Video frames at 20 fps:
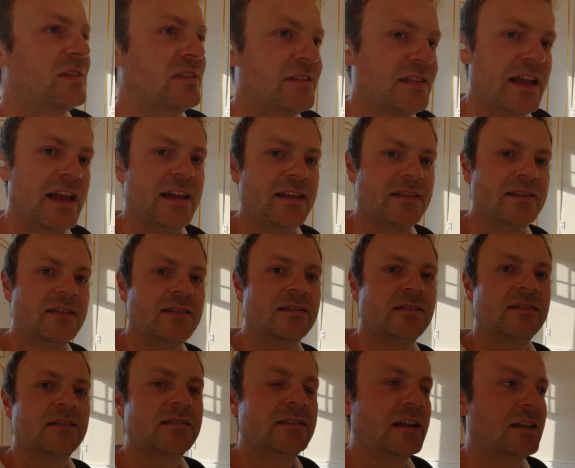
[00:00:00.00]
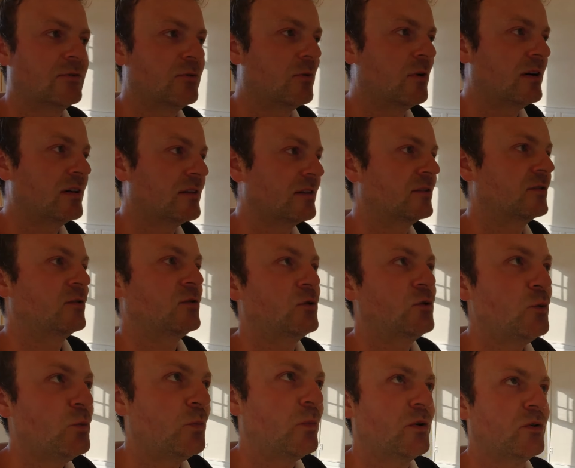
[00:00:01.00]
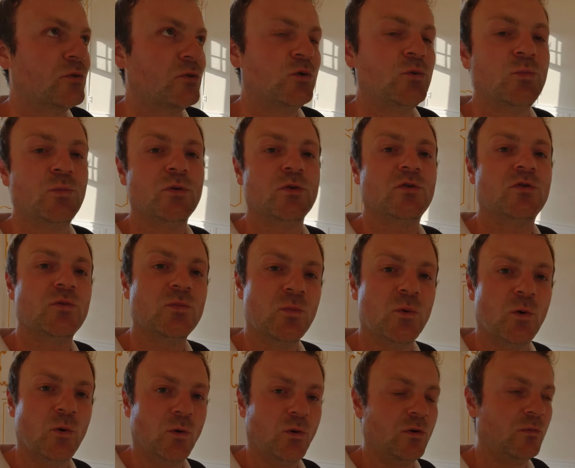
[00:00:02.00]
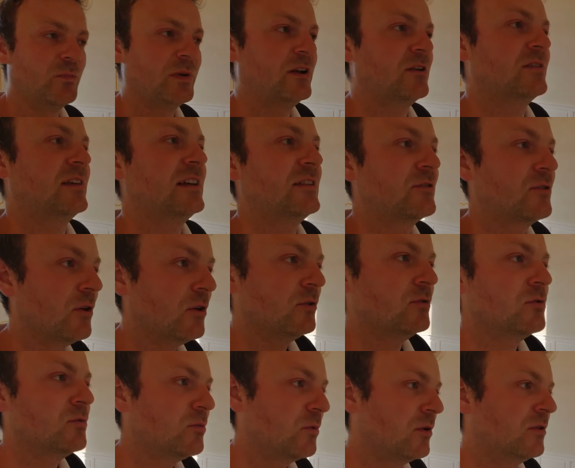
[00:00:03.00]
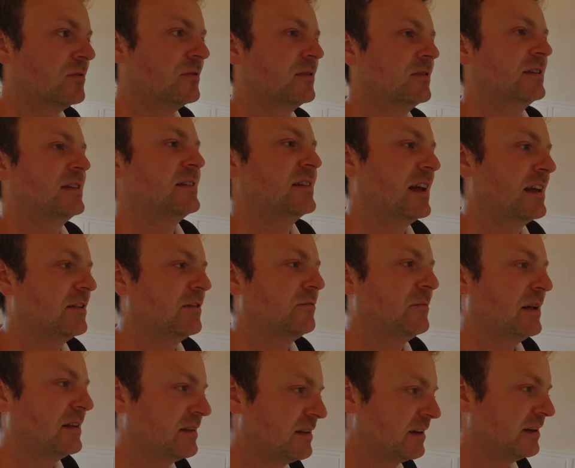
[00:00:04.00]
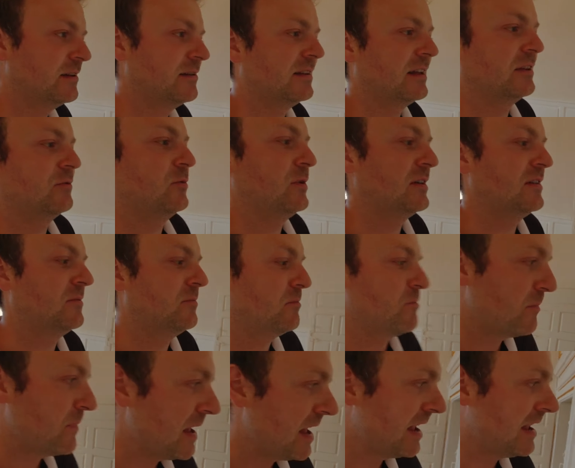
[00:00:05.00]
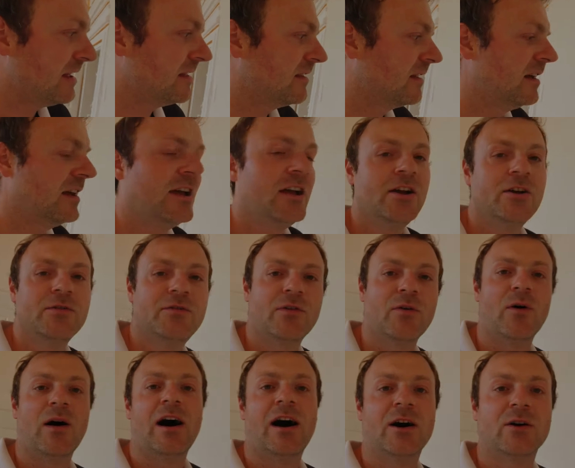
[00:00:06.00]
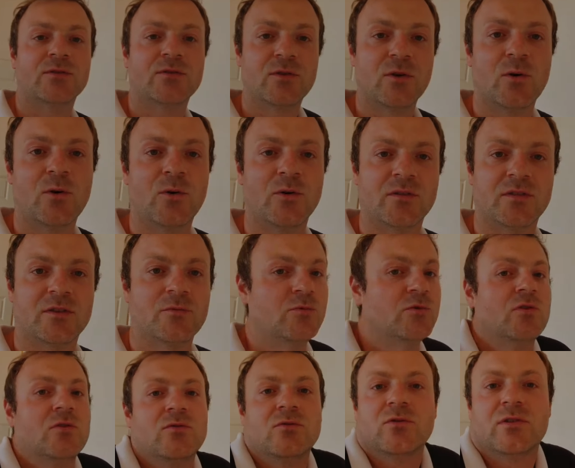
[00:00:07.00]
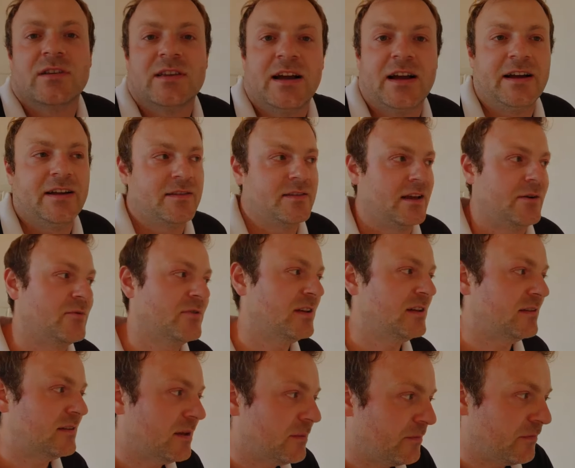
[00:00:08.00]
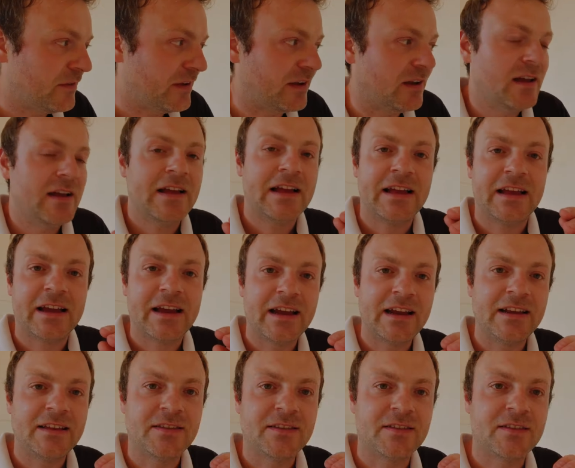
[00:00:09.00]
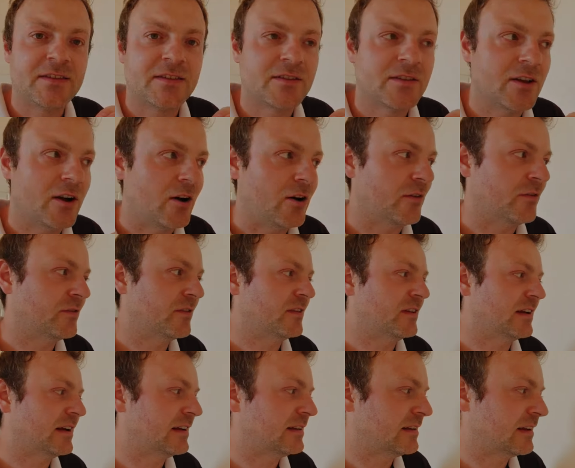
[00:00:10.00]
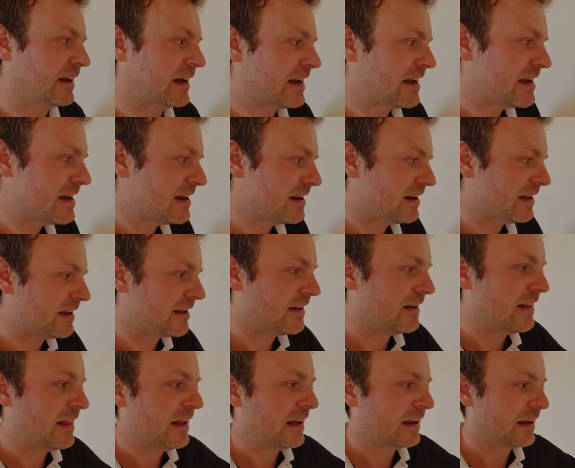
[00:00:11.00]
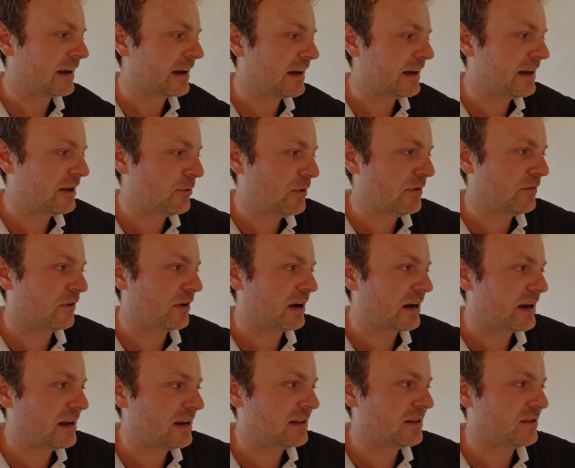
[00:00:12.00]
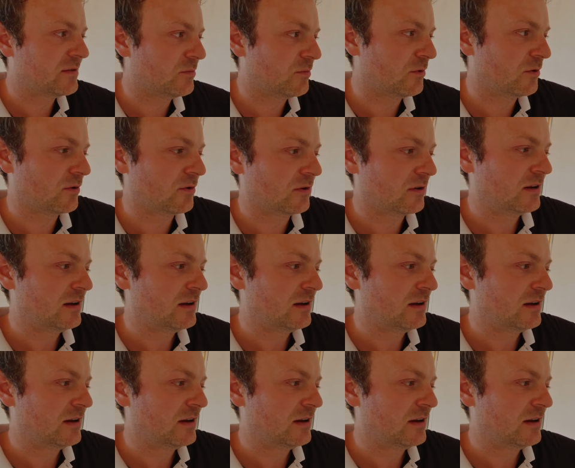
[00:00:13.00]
sand that was super, super small because I don't want this kind of material that was made for outdoors. It wouldn't look nice. I wanted something really soft and really with a really small